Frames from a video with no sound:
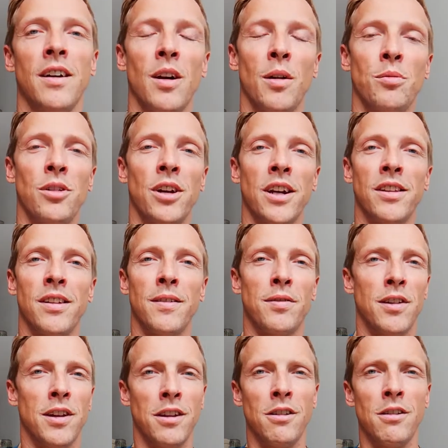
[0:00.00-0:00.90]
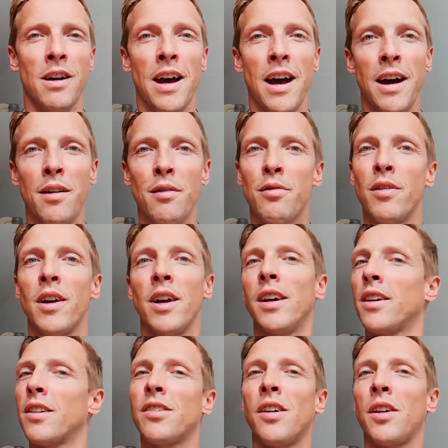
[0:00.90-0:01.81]
objective that you have,
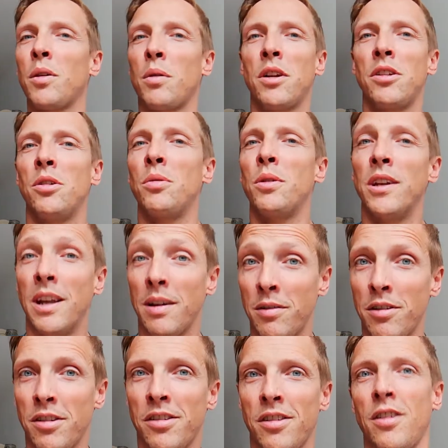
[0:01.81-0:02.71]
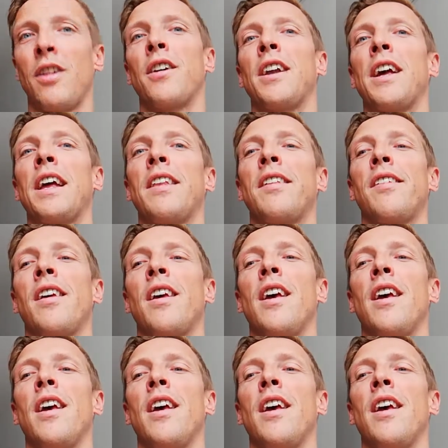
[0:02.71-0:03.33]
because otherwise you would never start it.